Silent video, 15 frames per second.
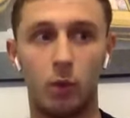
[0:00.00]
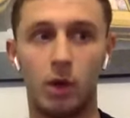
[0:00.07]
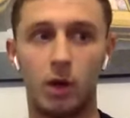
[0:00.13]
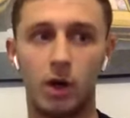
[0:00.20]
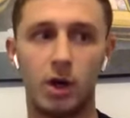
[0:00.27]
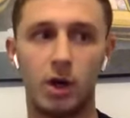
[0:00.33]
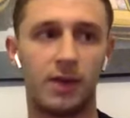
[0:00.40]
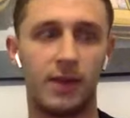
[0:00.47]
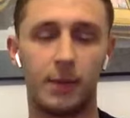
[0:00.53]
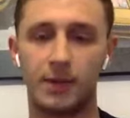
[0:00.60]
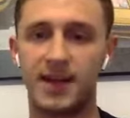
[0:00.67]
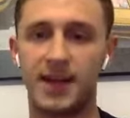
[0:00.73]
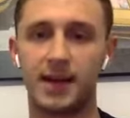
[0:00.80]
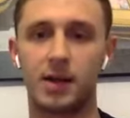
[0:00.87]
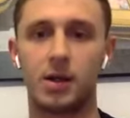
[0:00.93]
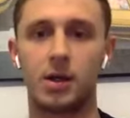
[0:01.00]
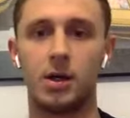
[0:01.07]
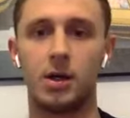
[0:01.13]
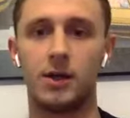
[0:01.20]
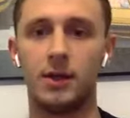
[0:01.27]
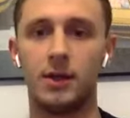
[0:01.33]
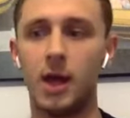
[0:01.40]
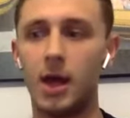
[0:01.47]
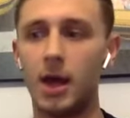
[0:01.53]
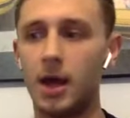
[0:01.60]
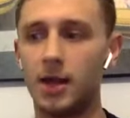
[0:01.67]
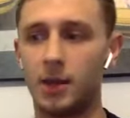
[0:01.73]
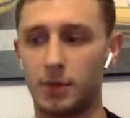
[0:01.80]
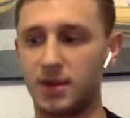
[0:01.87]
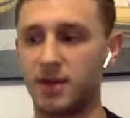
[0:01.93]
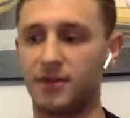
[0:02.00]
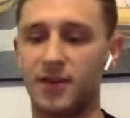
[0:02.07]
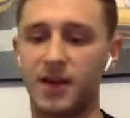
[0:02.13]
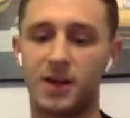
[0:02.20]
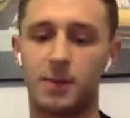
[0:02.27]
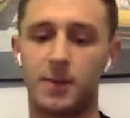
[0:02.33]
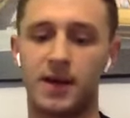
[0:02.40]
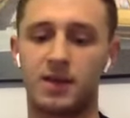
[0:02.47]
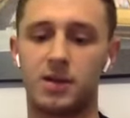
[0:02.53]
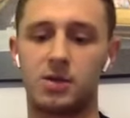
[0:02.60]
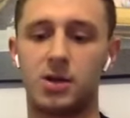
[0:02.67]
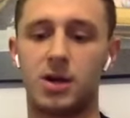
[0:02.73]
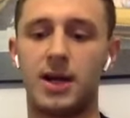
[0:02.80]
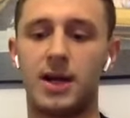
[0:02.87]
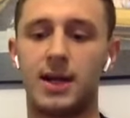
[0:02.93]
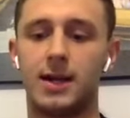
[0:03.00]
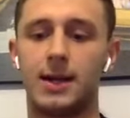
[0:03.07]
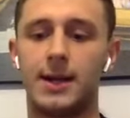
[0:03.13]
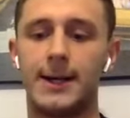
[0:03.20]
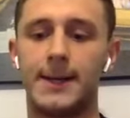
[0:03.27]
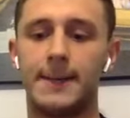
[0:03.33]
good, and they were technical, and there was different aspects to training.